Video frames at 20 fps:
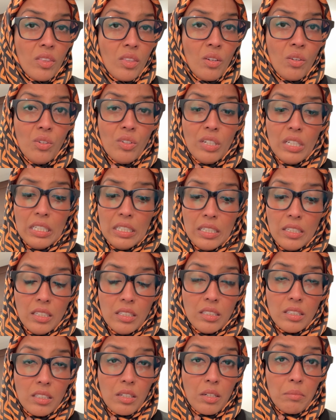or a link in
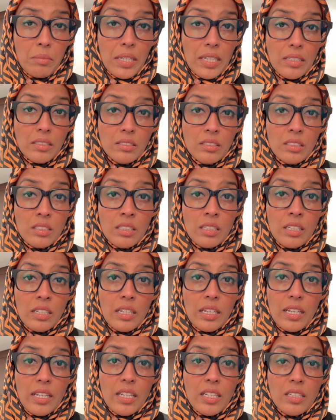the comment
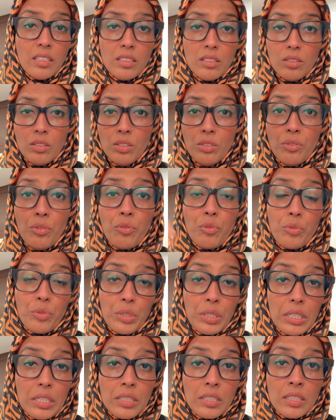and look through
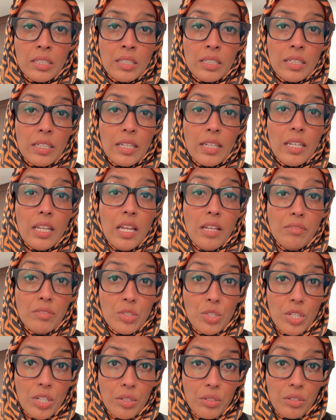it and have a
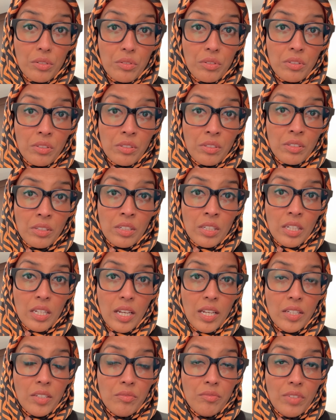chat. I
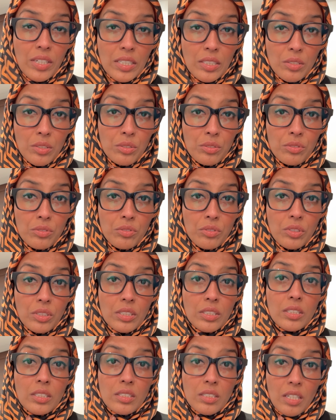invite you on a
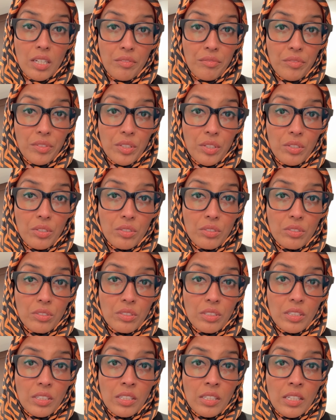discovery call.
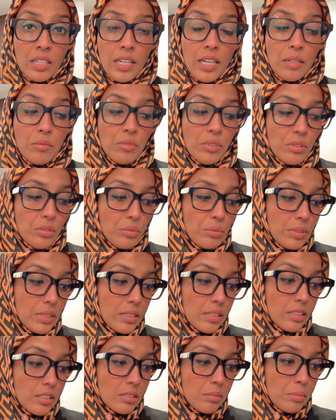I'm not doing
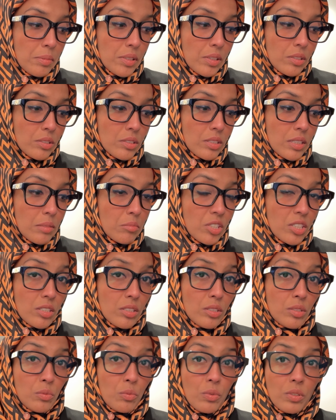this because I'm
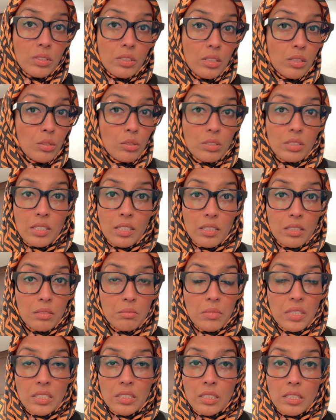just wanting to sell a
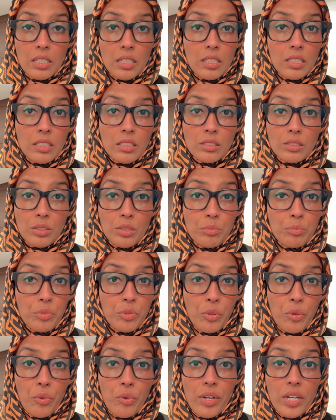masterclass or a
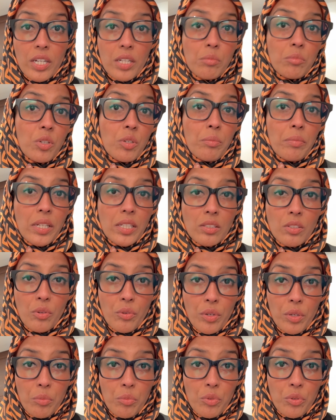program or
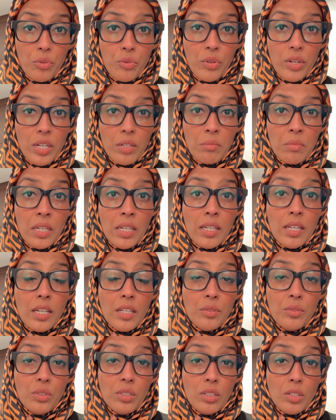mentoring program. I
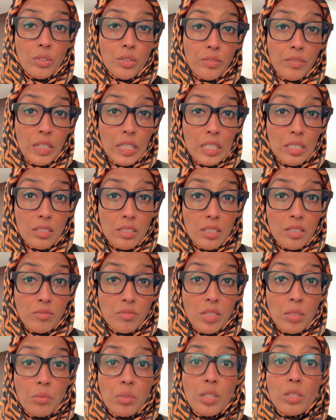do a lot of other stuff. So
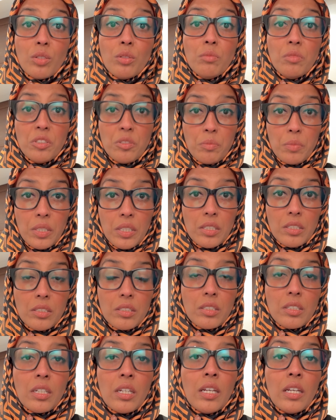I'm a global speaker.